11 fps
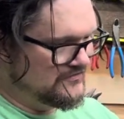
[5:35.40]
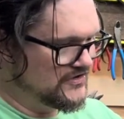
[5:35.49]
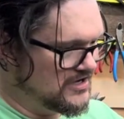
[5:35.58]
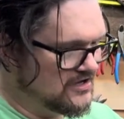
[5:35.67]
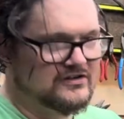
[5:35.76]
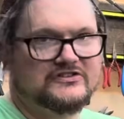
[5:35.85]
the
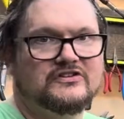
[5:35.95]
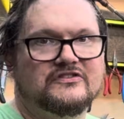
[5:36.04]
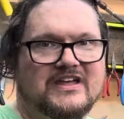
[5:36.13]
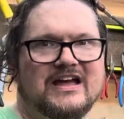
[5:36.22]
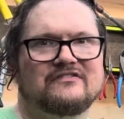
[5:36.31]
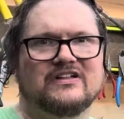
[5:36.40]
color too, and
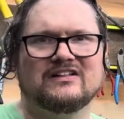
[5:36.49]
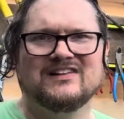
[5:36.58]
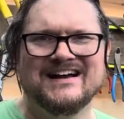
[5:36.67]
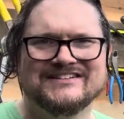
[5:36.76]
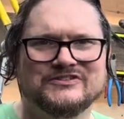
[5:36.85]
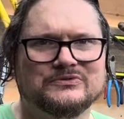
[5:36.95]
they have like
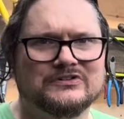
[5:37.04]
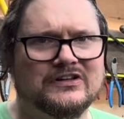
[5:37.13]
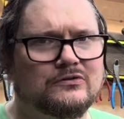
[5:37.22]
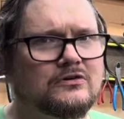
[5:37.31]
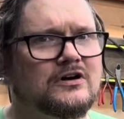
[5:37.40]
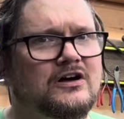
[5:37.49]
lots of really
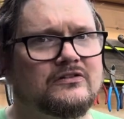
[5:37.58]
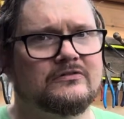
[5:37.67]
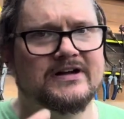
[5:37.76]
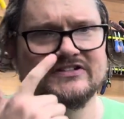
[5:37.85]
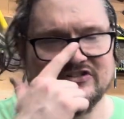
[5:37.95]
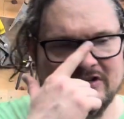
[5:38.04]
cool colorways.